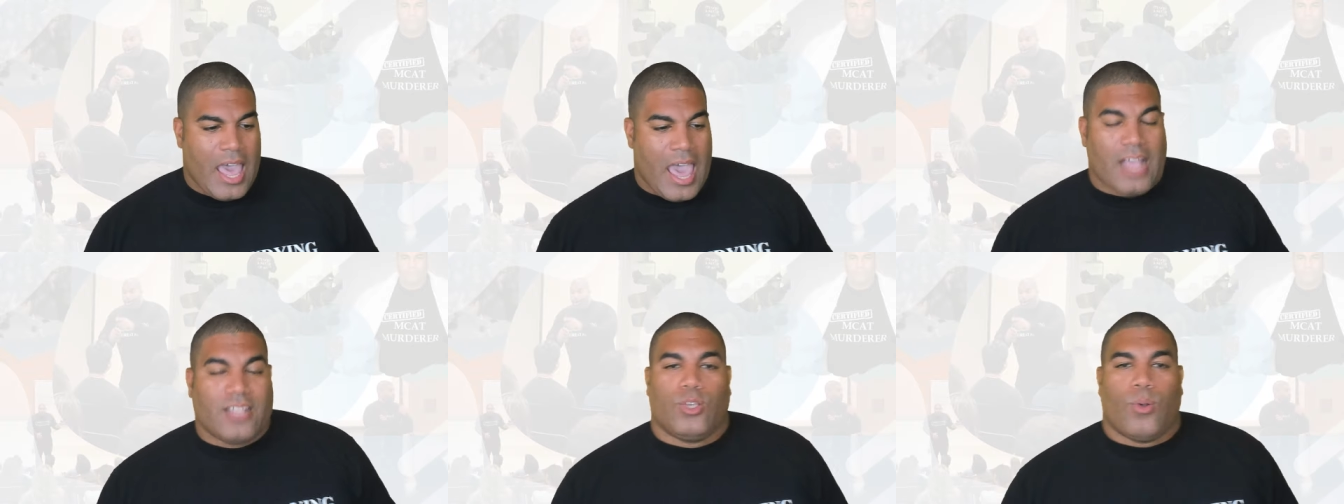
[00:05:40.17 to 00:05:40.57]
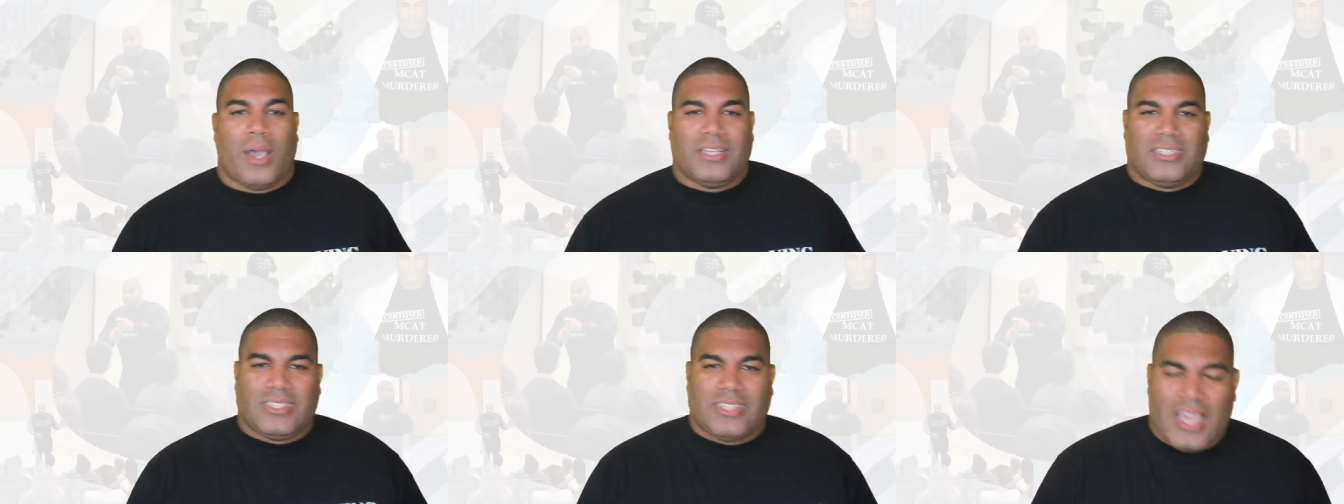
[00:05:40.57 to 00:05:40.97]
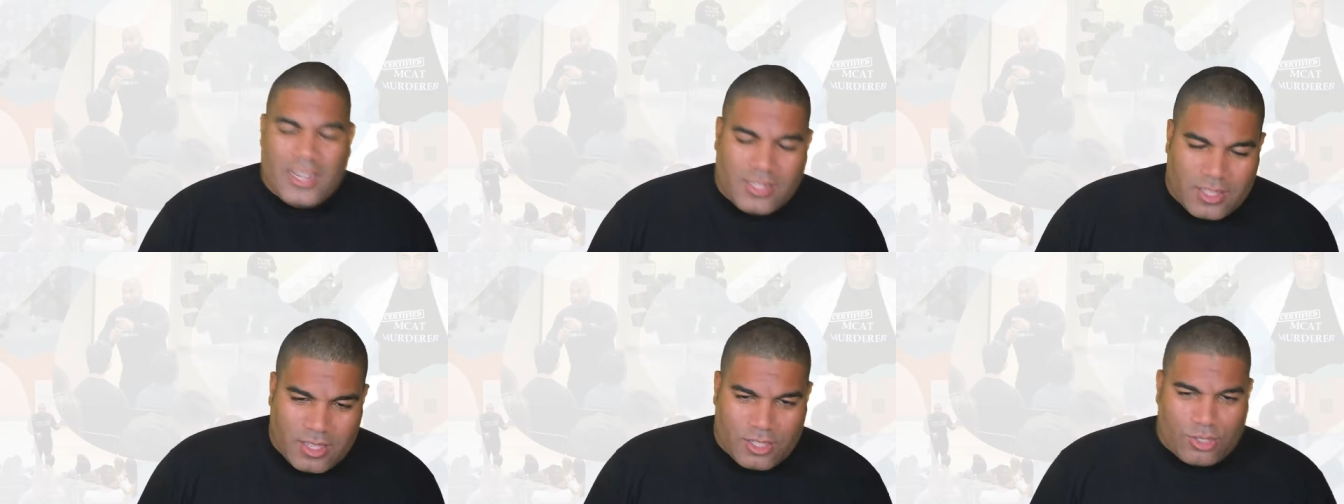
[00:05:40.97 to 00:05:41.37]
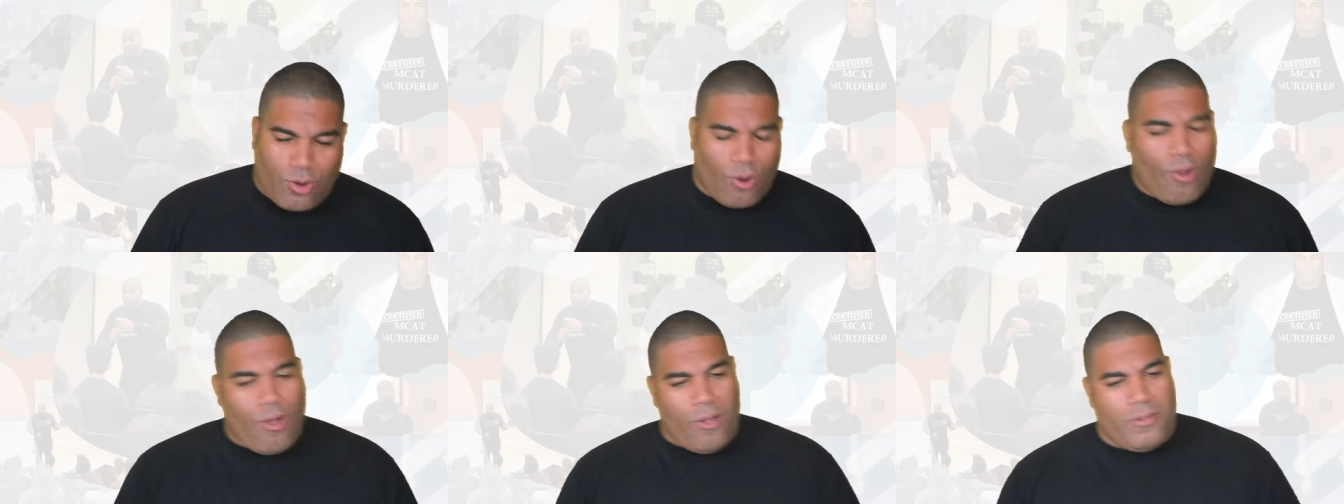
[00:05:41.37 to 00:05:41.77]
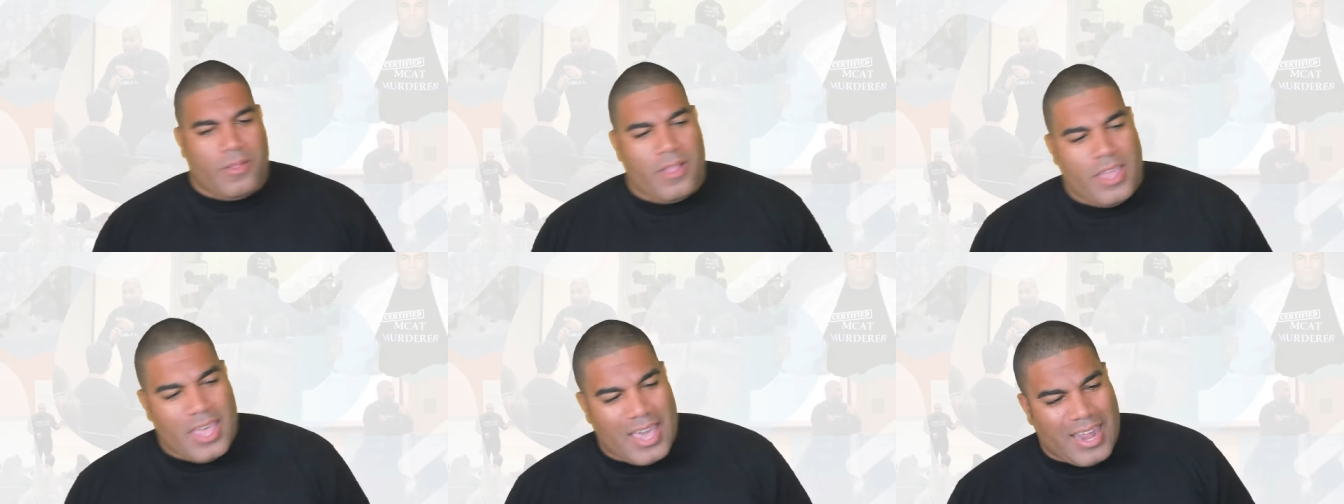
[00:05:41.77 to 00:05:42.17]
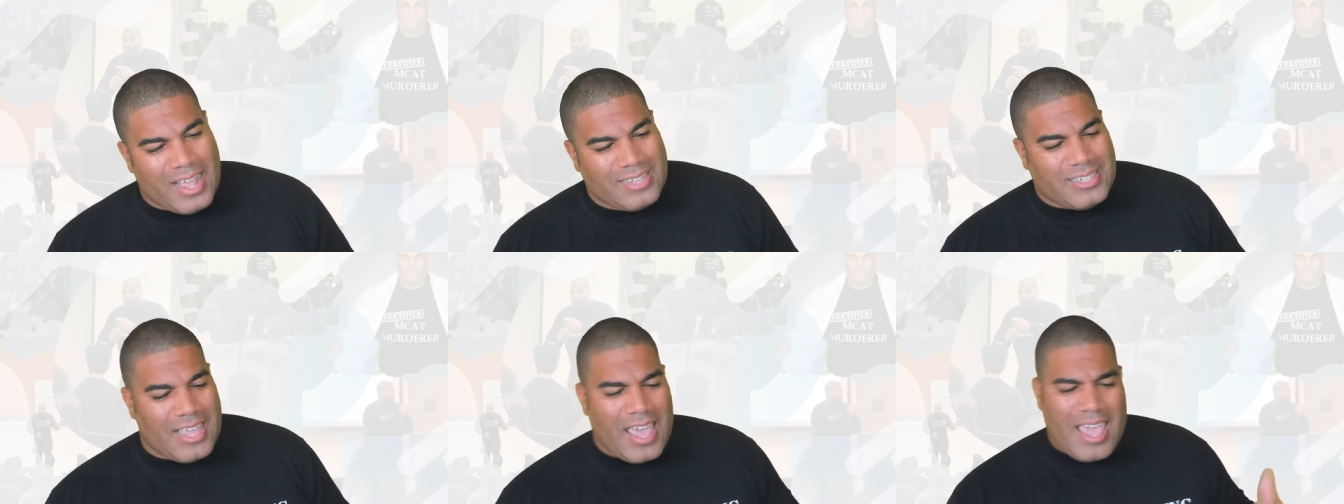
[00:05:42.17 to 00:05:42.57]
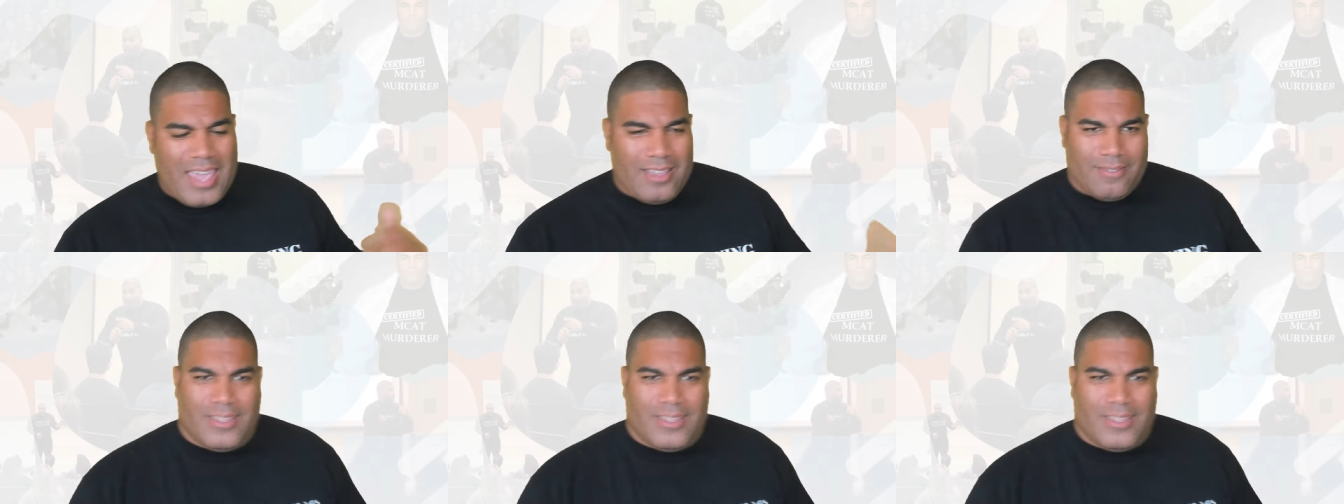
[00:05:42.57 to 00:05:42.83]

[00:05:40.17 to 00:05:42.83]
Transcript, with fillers: And so I say to this girl, and I say, hey,